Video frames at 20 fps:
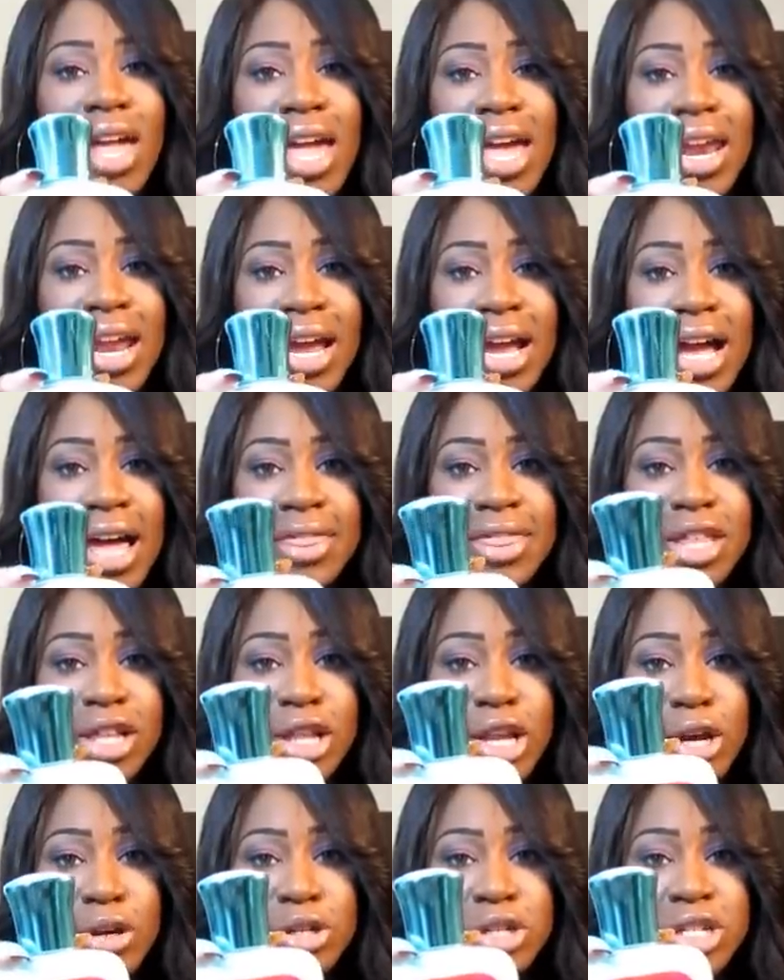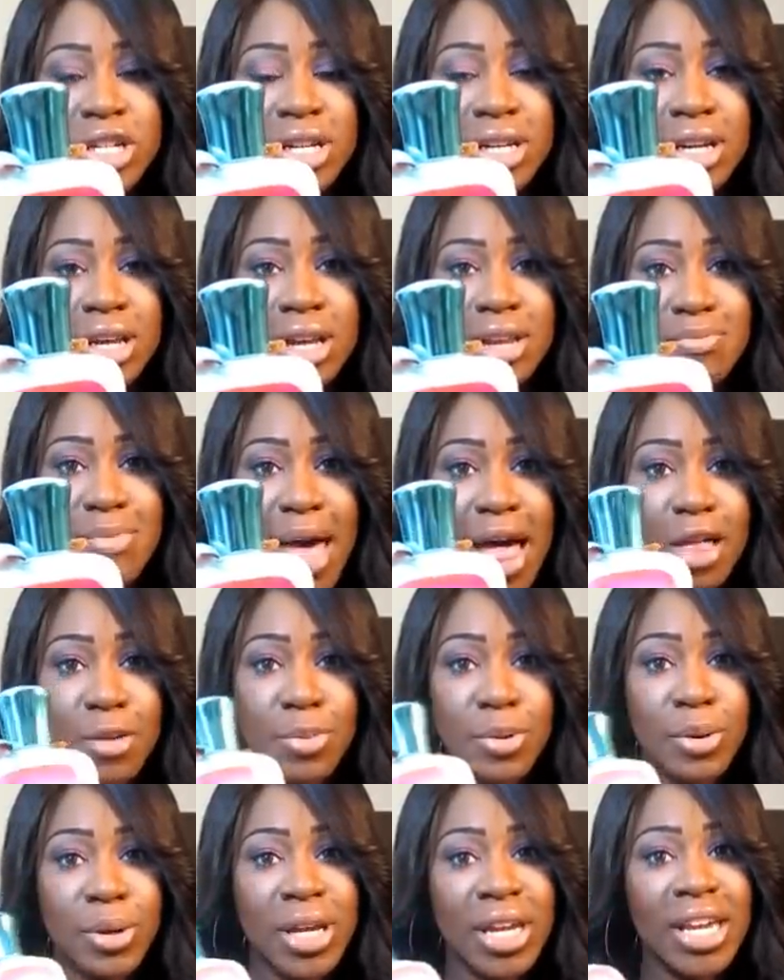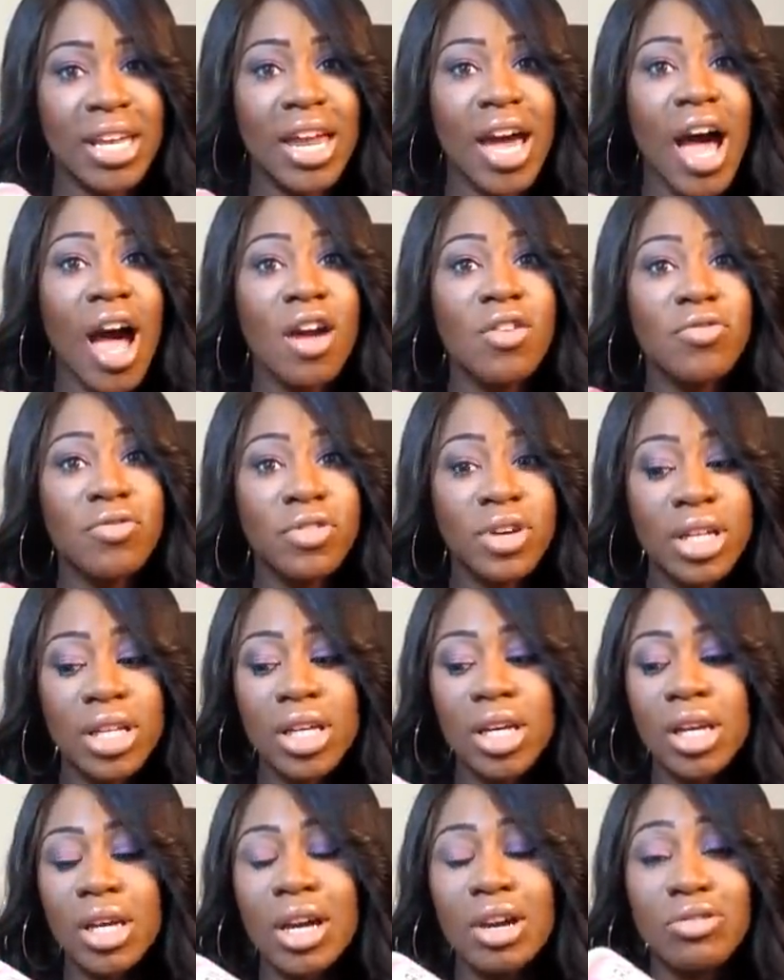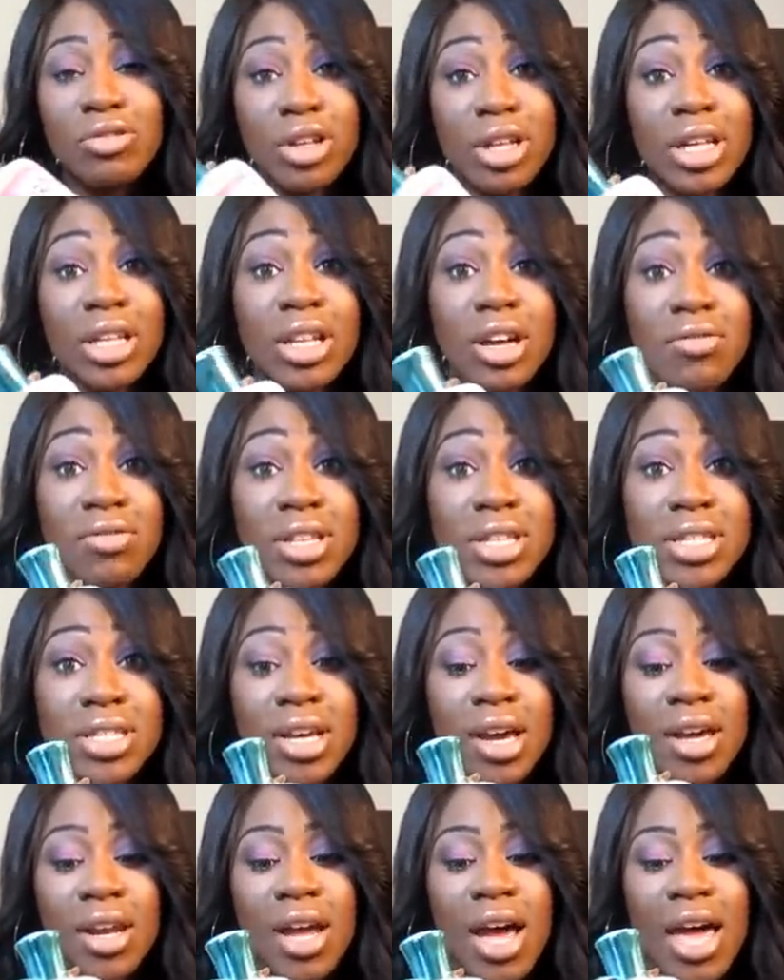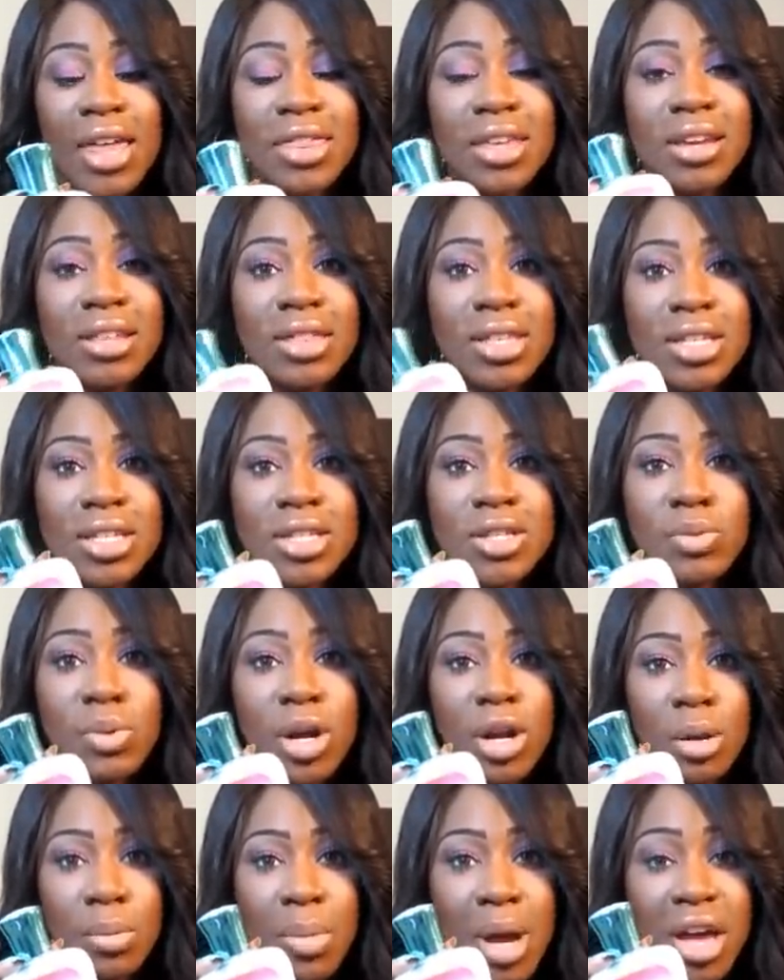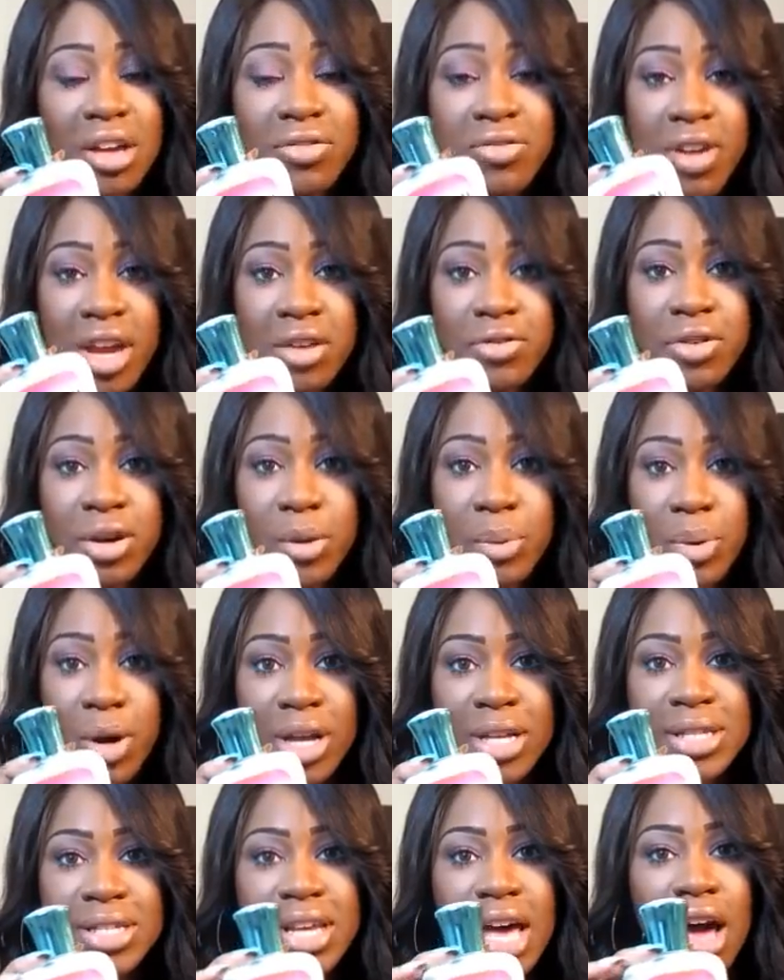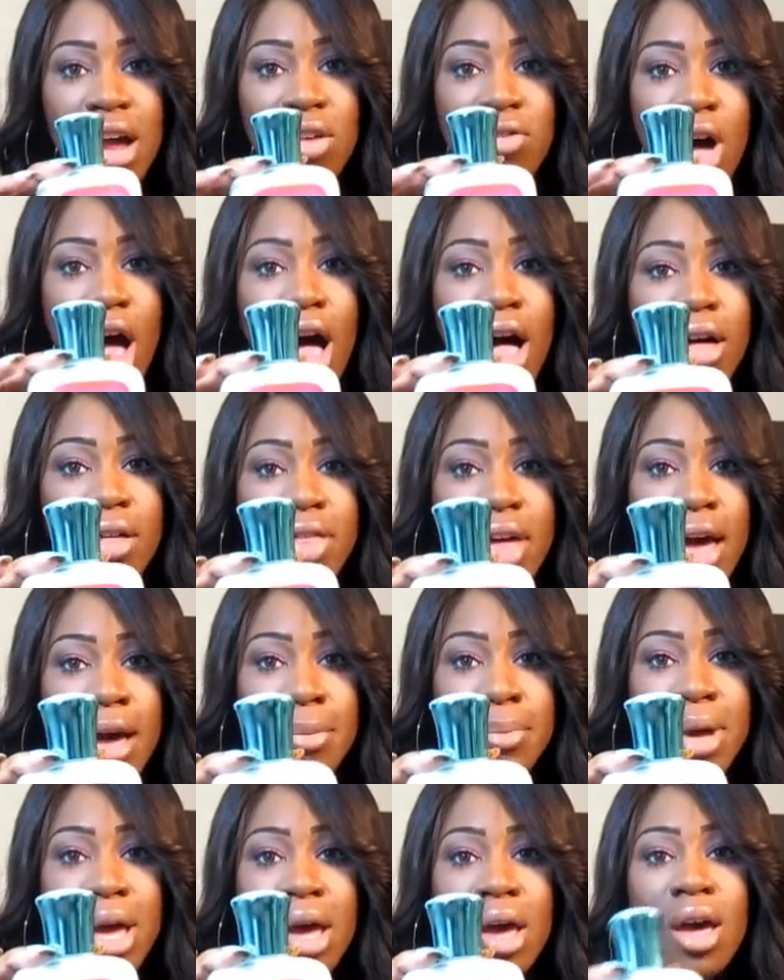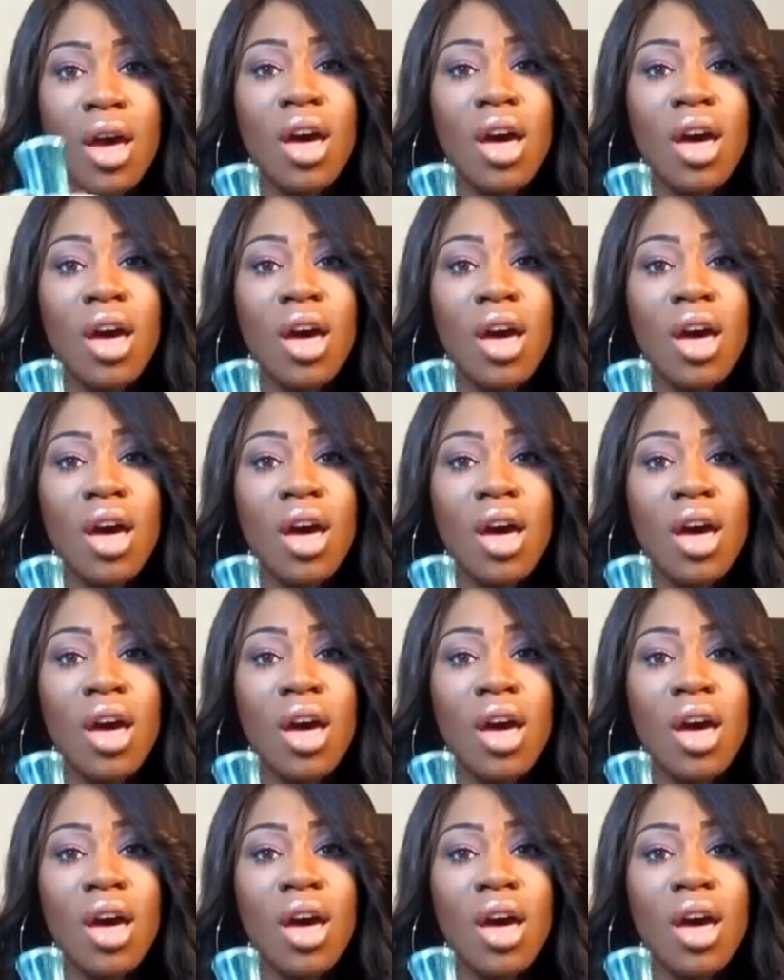And I got the lotion in Malibu Heat. I really, really love this scent. I think this is one of my favorite ones out of all of them.